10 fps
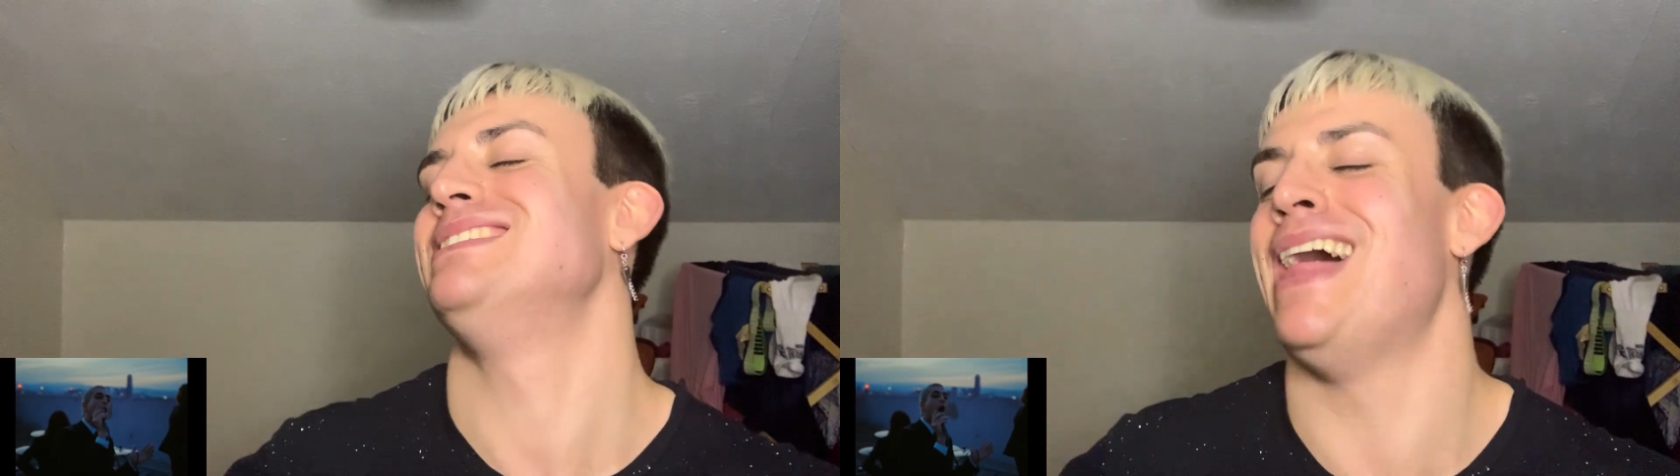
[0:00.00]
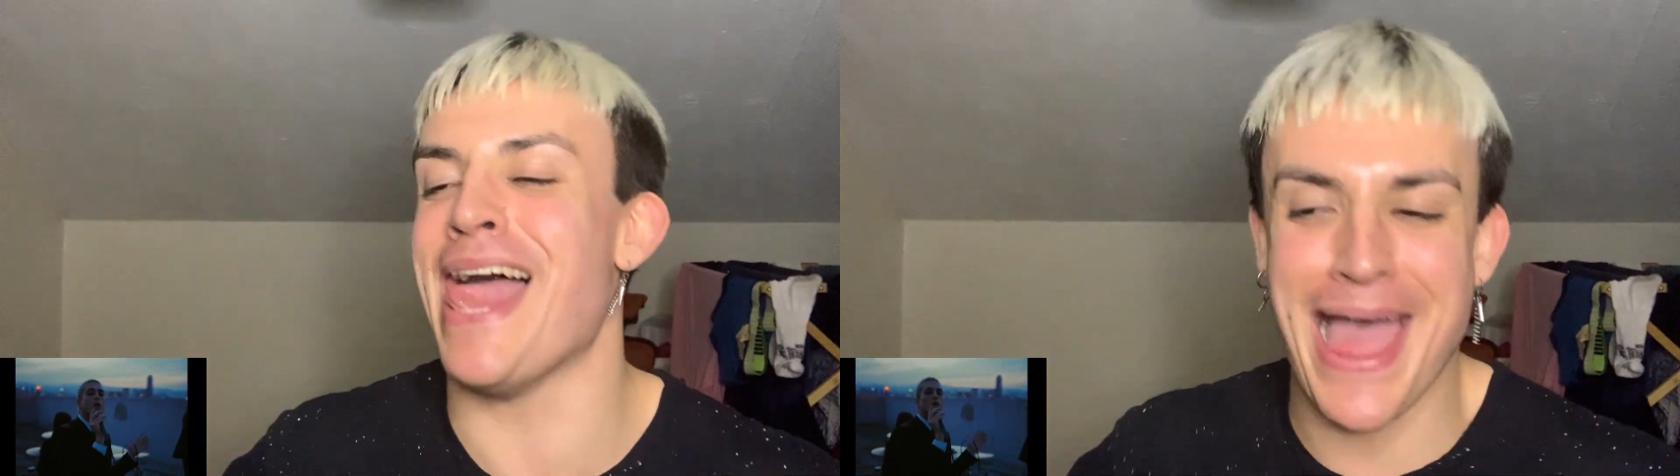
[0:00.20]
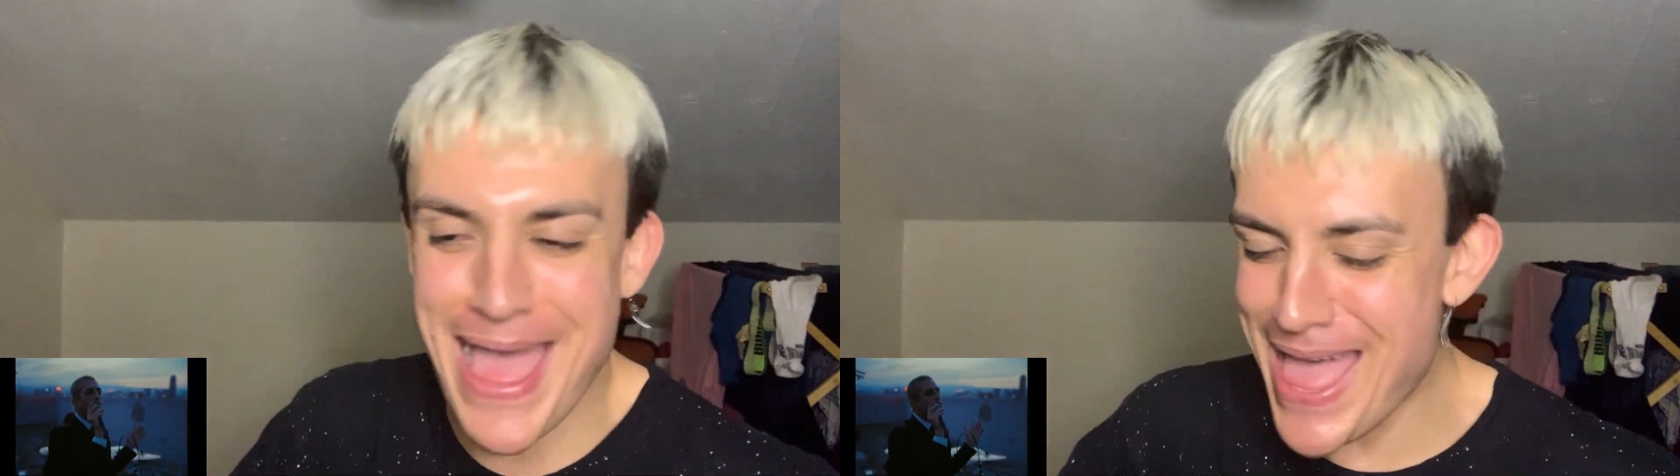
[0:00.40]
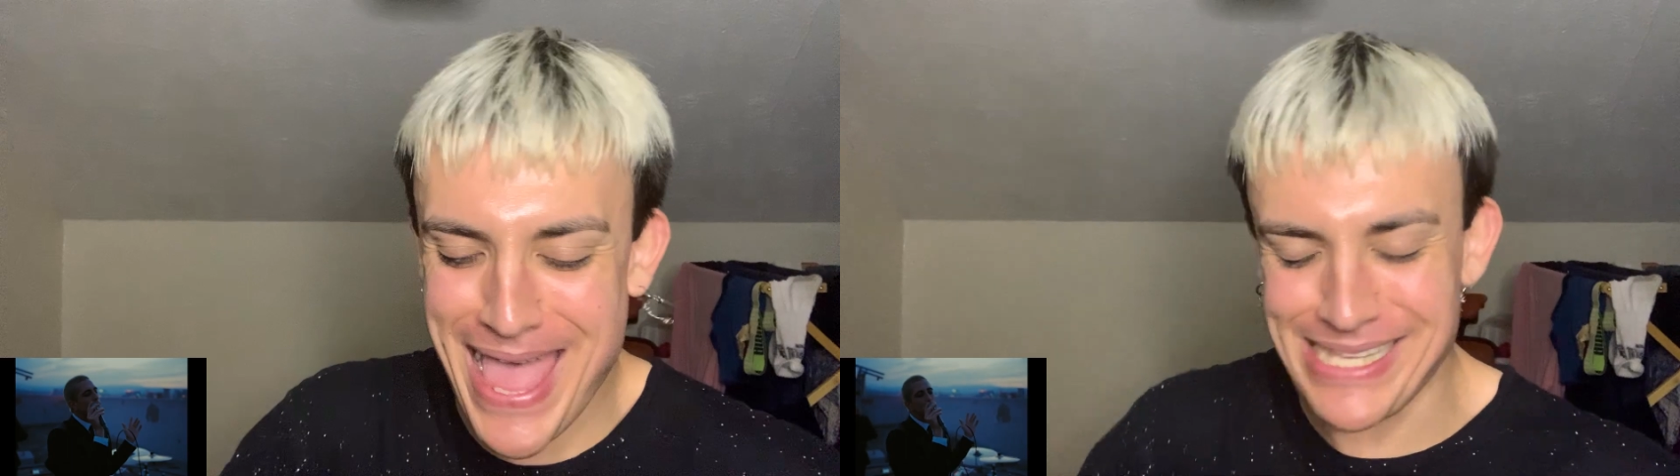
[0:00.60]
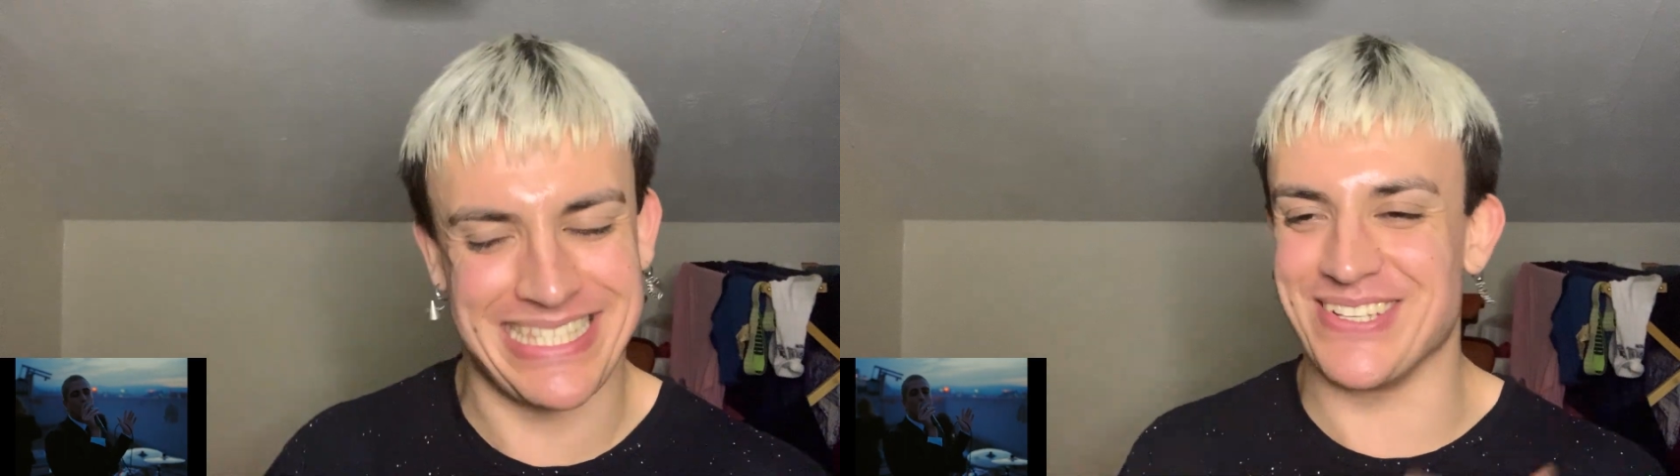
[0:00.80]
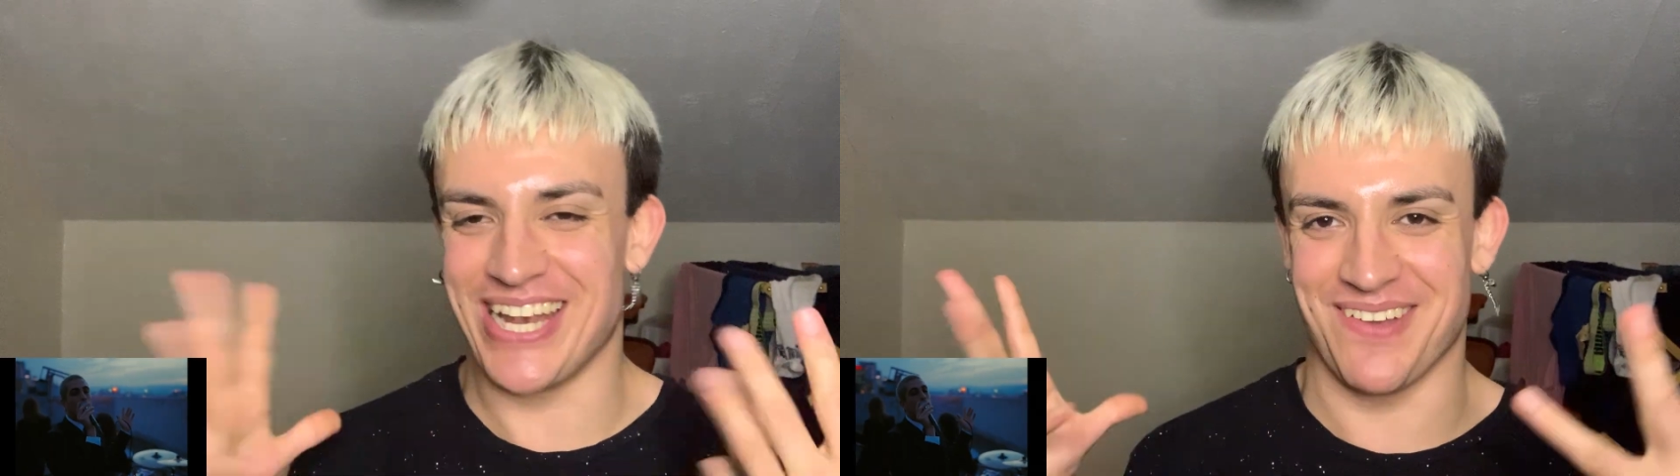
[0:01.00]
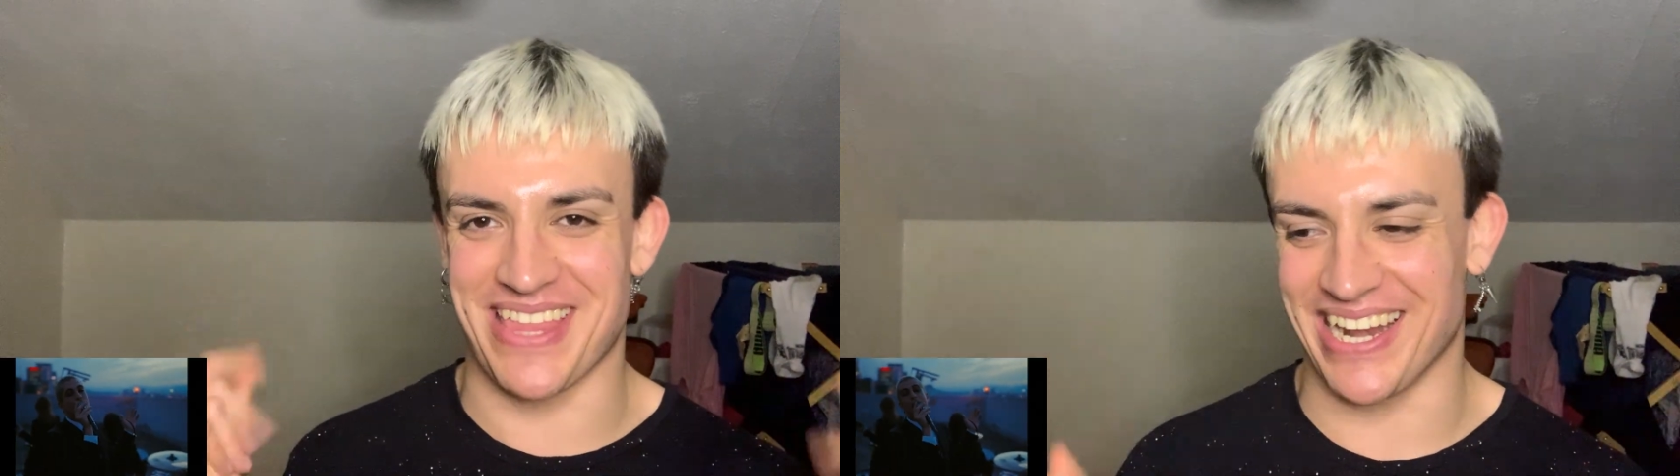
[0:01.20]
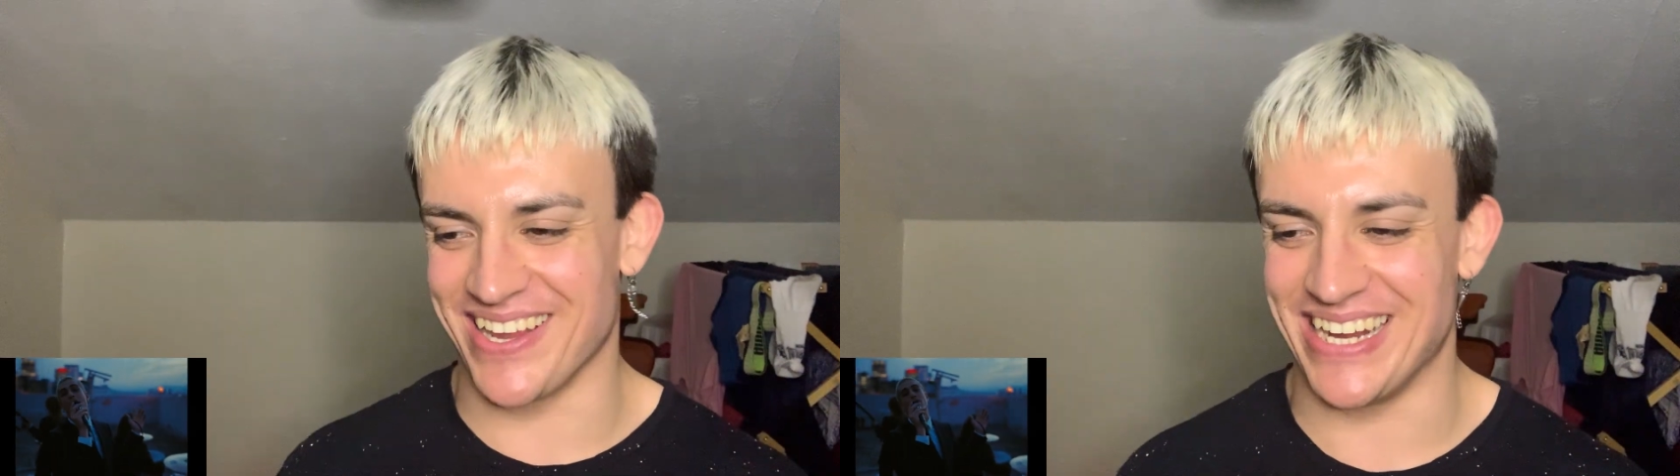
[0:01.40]
I still love
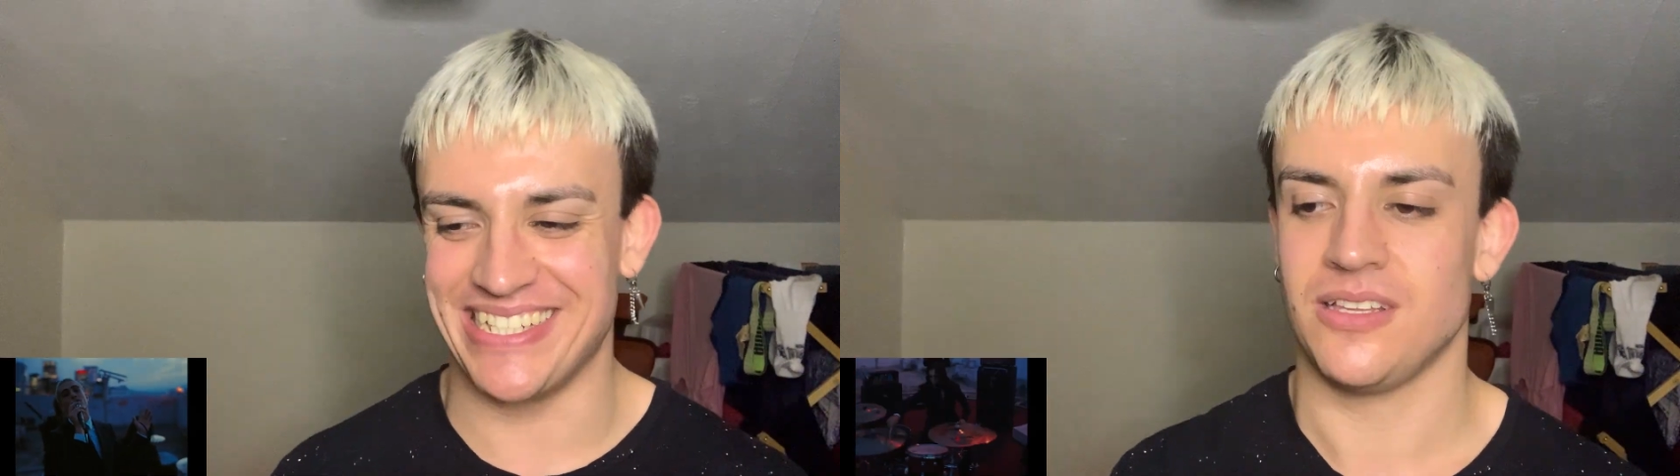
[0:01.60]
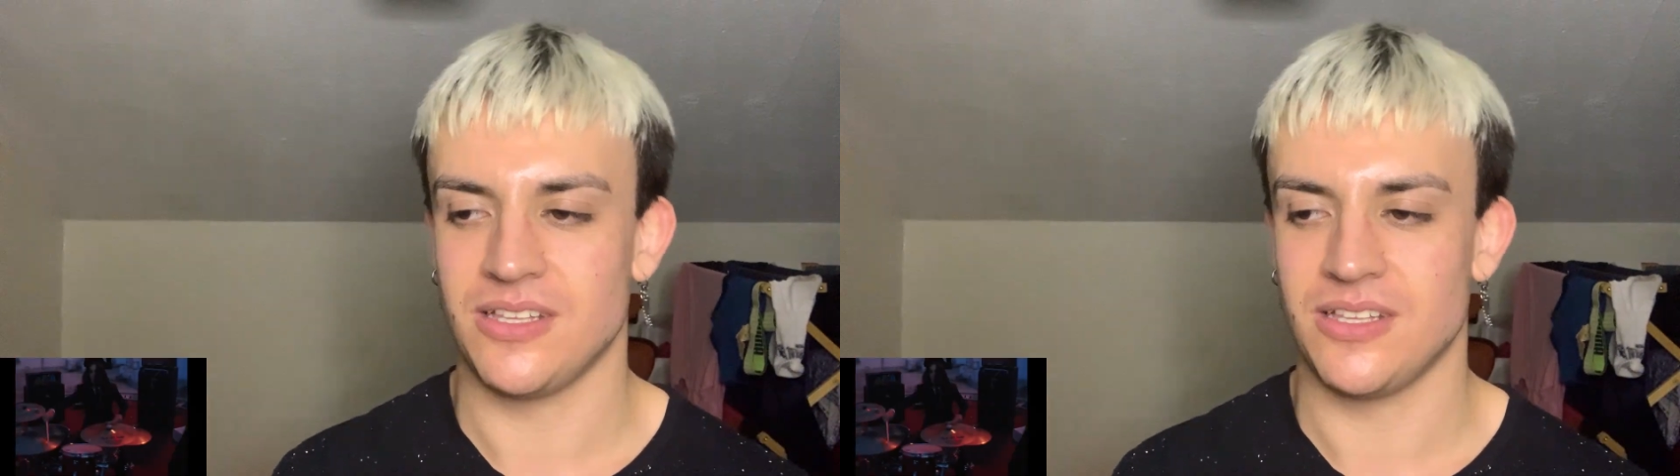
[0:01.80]
that lyric.